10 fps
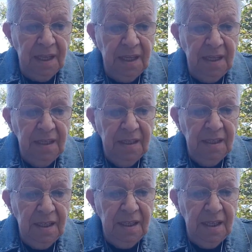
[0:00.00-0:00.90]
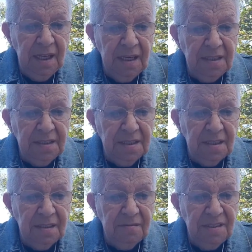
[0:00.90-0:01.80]
he had
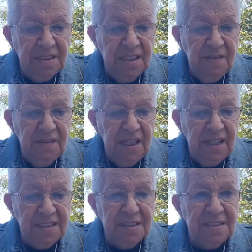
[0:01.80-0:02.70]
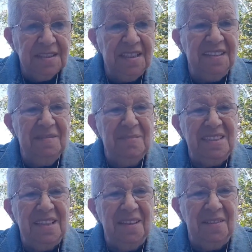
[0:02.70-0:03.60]
received letters
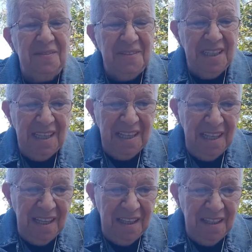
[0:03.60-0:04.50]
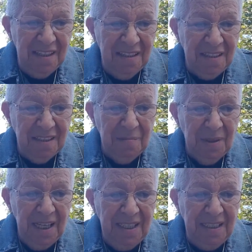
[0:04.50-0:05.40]
himself
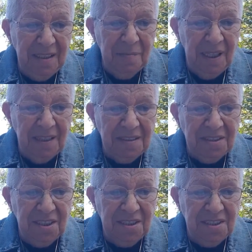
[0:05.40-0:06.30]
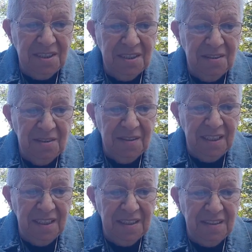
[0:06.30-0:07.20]
complaining about the church in
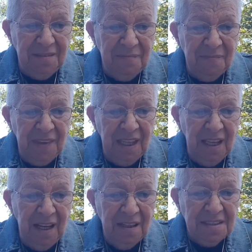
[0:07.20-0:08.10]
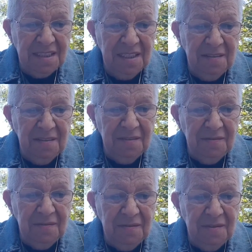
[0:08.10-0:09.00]
Corinth and asking
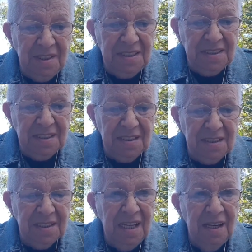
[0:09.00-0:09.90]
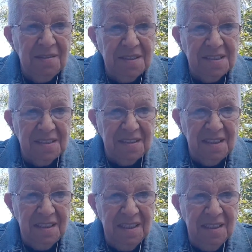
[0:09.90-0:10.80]
for his counsel,
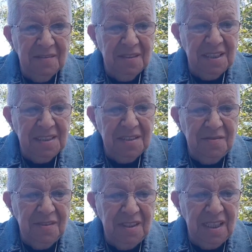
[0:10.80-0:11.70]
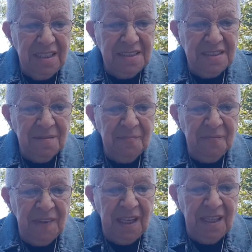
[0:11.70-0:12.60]
for his advice.
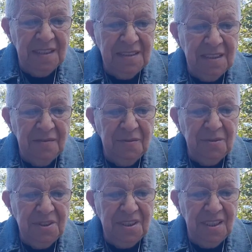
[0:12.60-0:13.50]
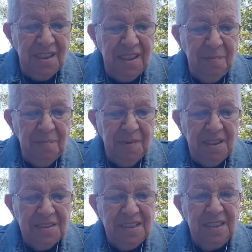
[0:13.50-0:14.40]
And fortunately,
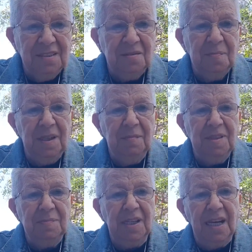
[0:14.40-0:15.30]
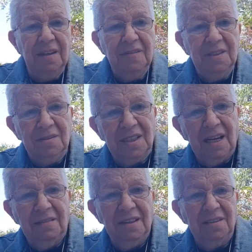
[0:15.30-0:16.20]
because they'd sort of been misbehaving or
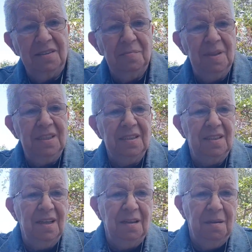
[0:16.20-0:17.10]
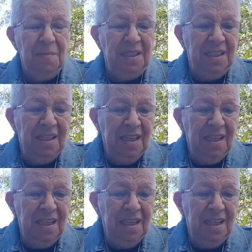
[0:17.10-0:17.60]
carrying on a bit alarming,